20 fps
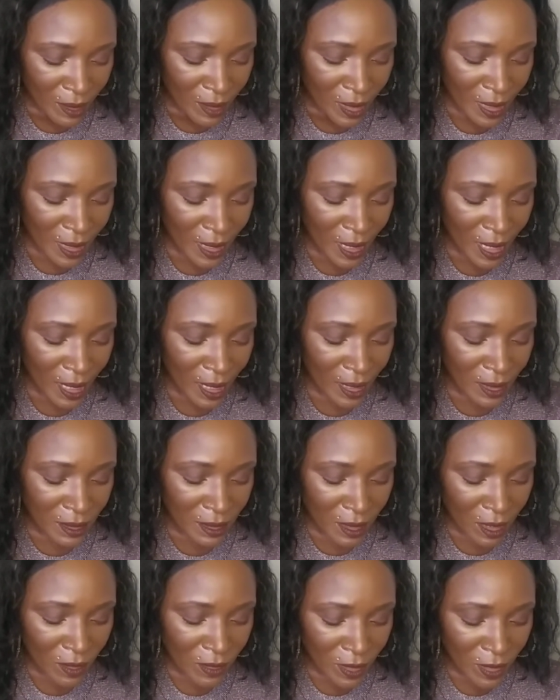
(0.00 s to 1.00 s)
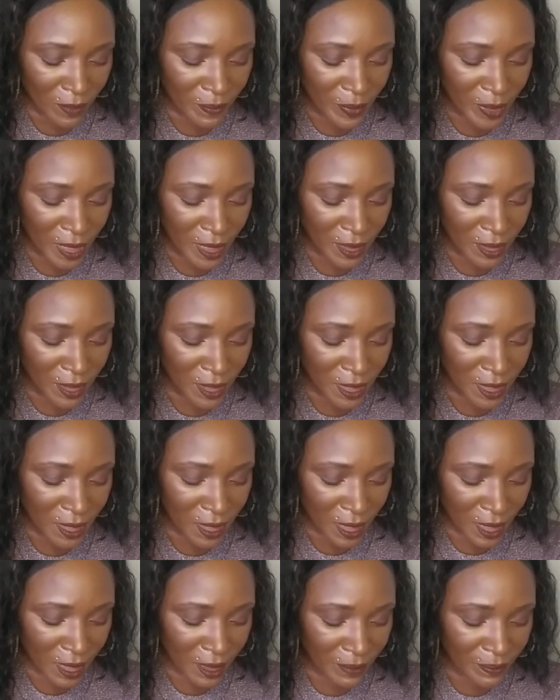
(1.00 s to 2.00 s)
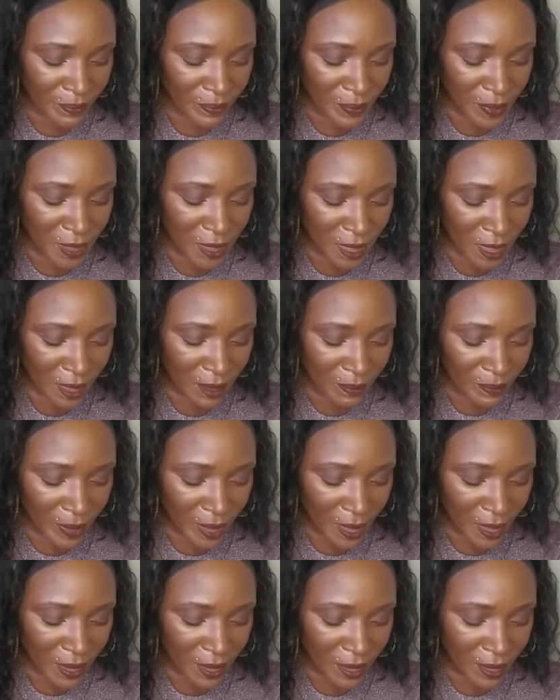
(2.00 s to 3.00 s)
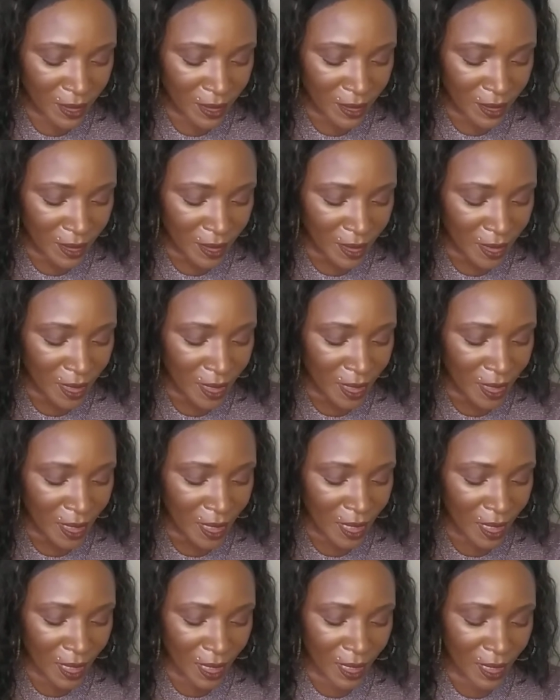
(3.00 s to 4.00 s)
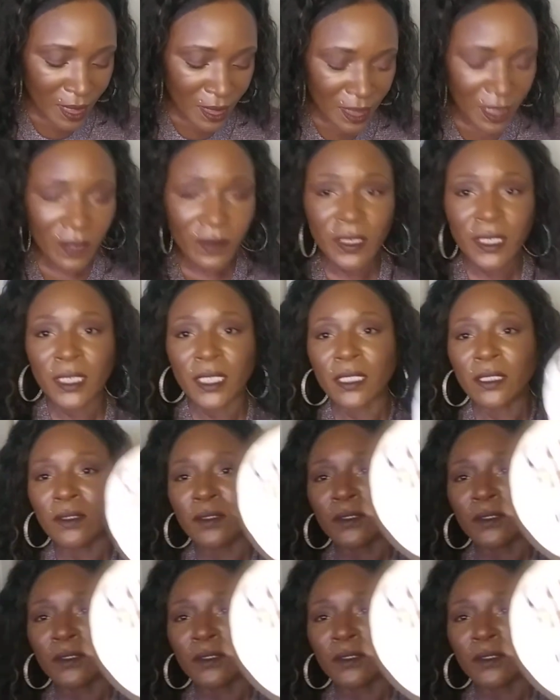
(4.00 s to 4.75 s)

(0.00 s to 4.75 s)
It has cocoa butter, shea, shea butter, and coconut